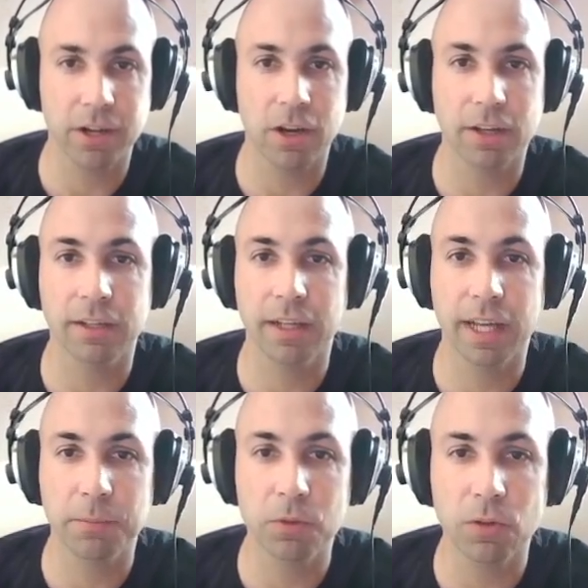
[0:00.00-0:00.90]
on
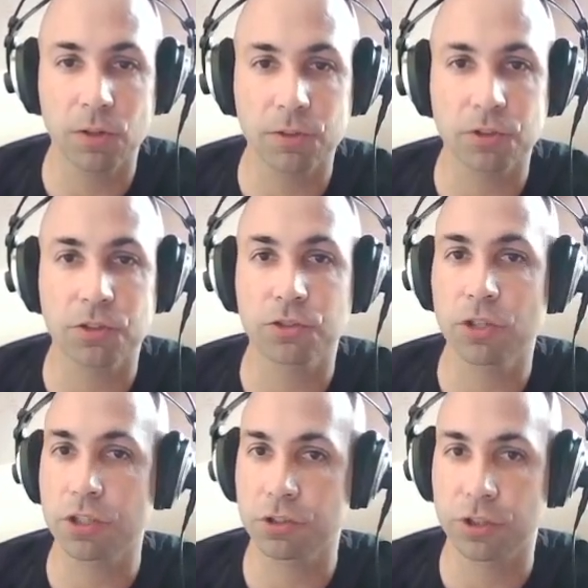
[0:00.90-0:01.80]
and move also to the
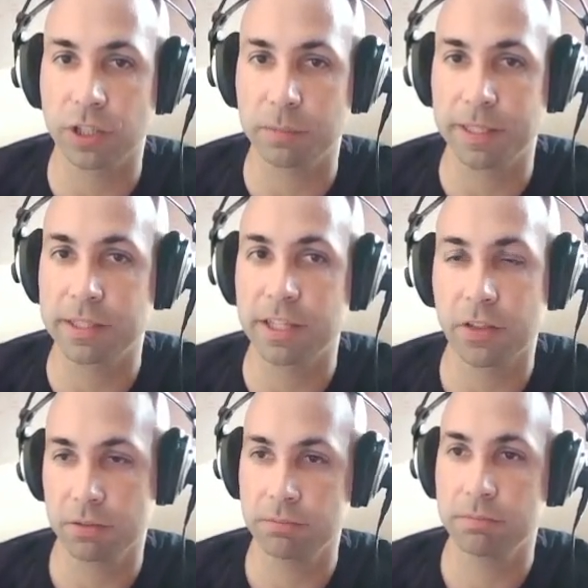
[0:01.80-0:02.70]
structural elements, the
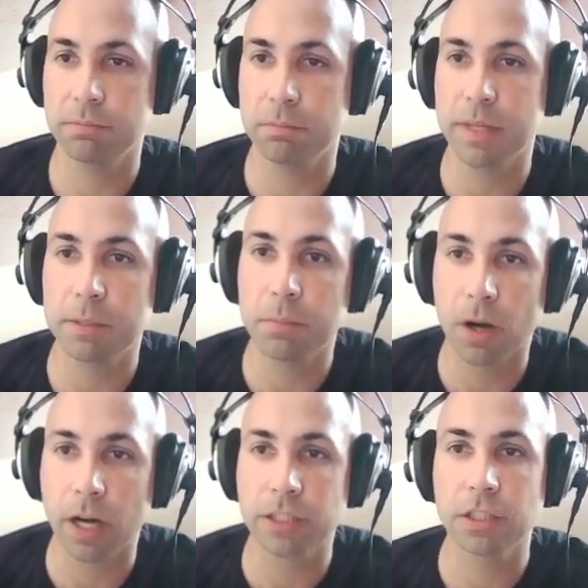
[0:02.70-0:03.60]
other big
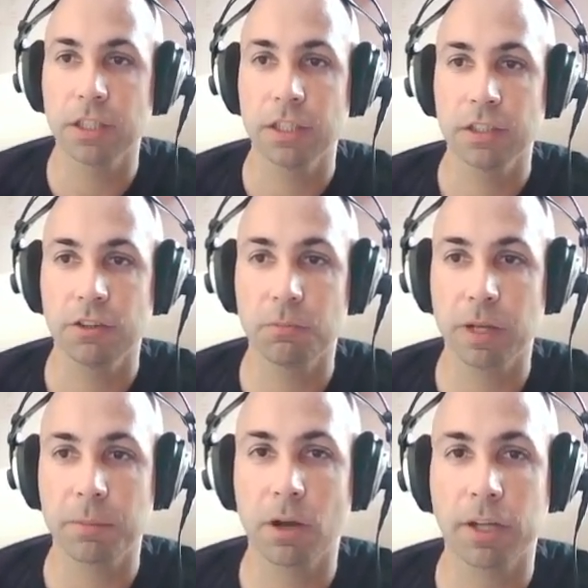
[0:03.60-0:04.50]
part of
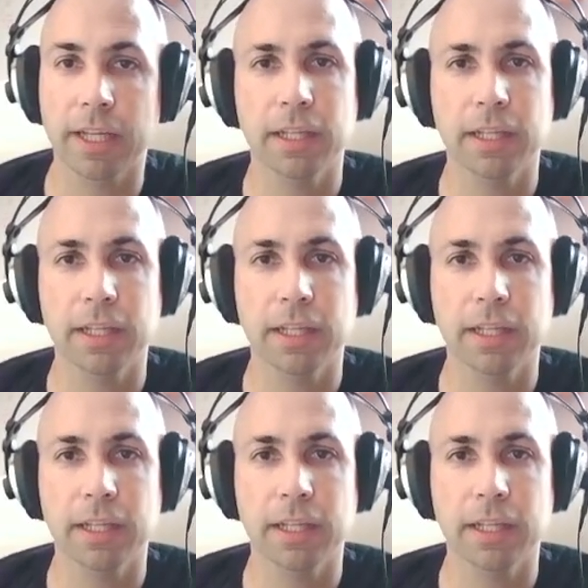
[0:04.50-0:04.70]
my body.